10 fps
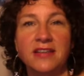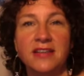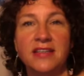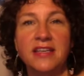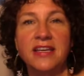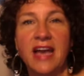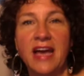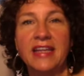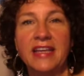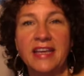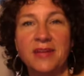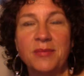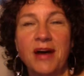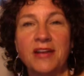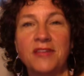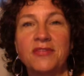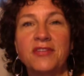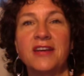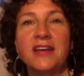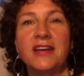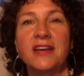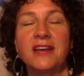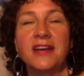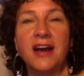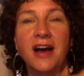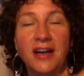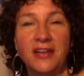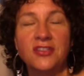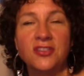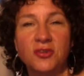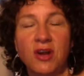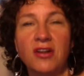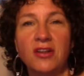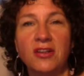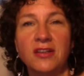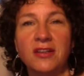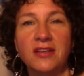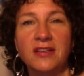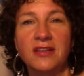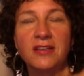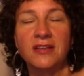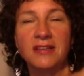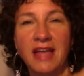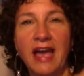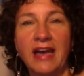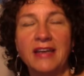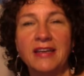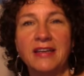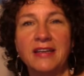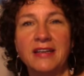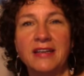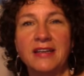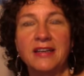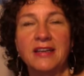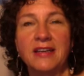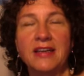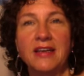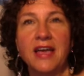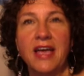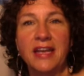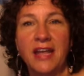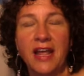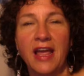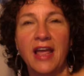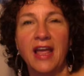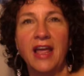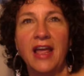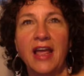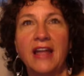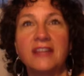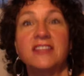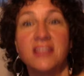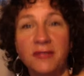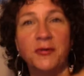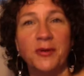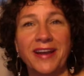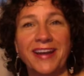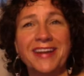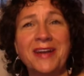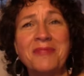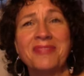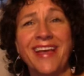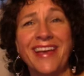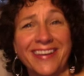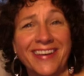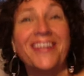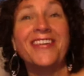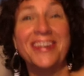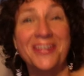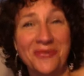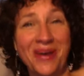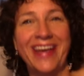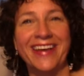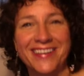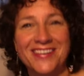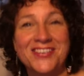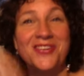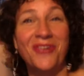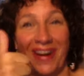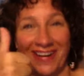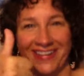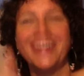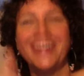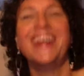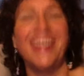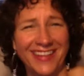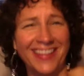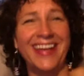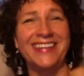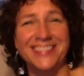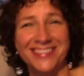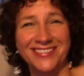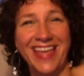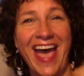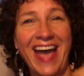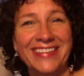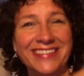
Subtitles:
you got to get them out of struggle, lack, and suffering. And I'm like, oh, in a week, sure, let's do that.